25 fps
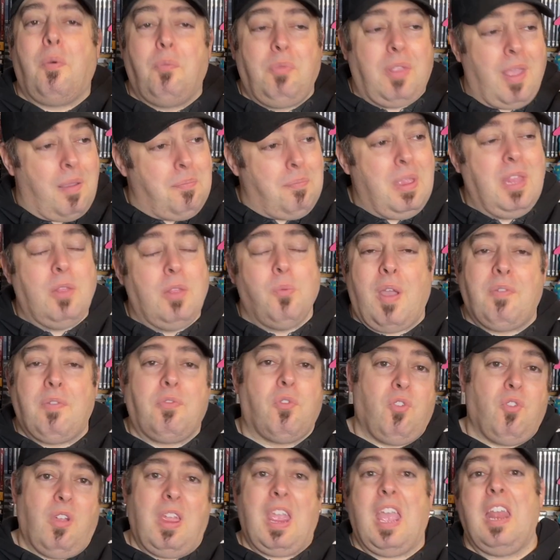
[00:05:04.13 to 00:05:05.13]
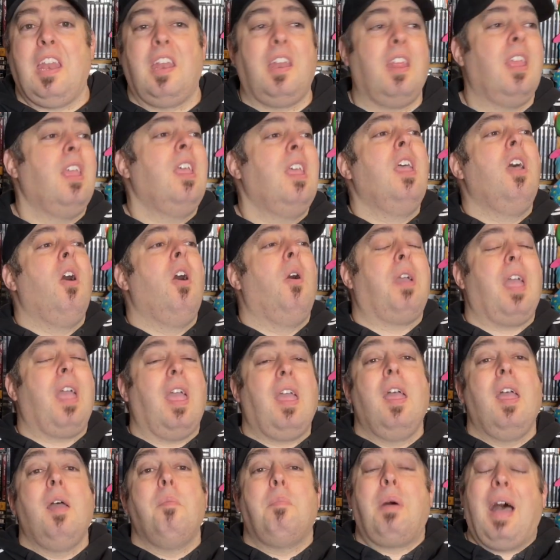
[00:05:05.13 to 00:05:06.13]
that me and the wife created,
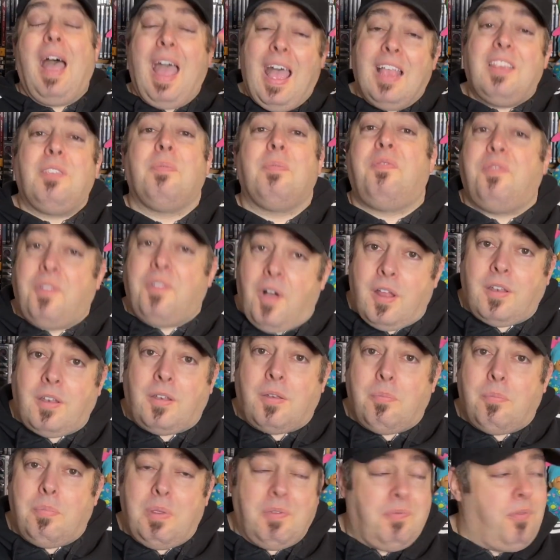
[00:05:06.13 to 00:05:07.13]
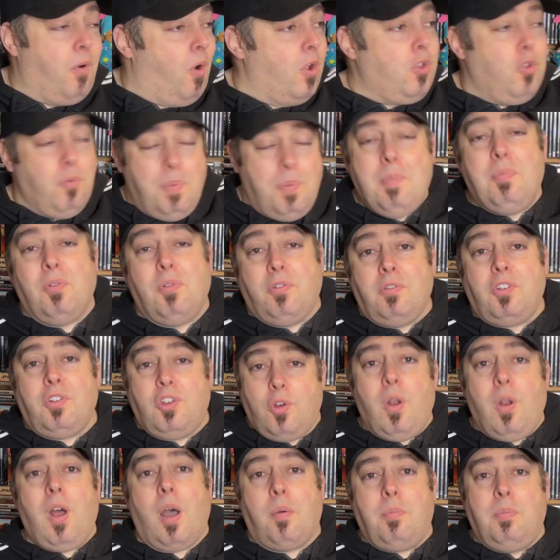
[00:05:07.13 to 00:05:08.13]
okay? But I had some fun before you people
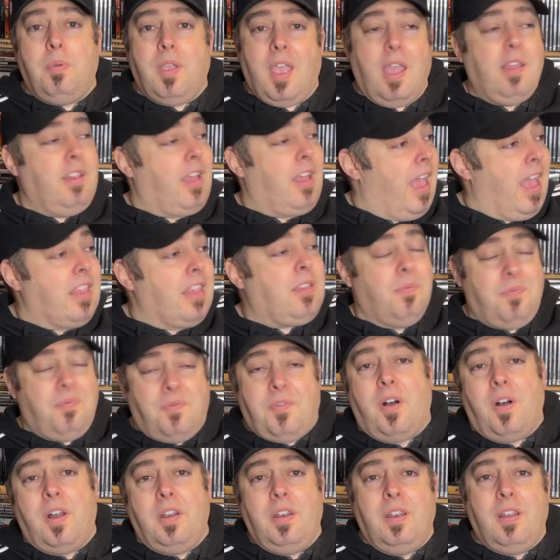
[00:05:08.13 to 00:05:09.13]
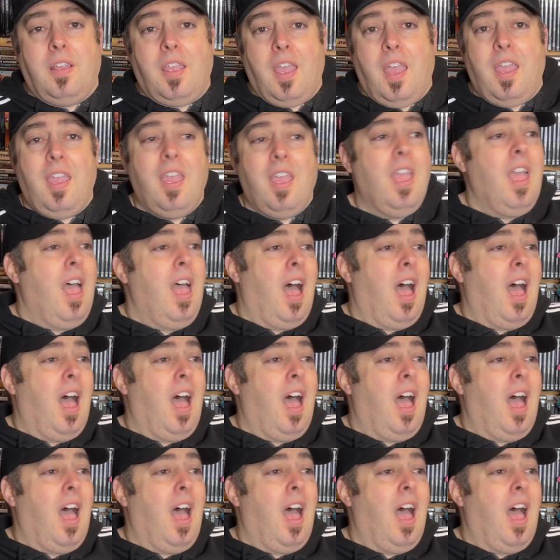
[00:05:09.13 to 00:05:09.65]
showed up, okay? I had some fun, okay?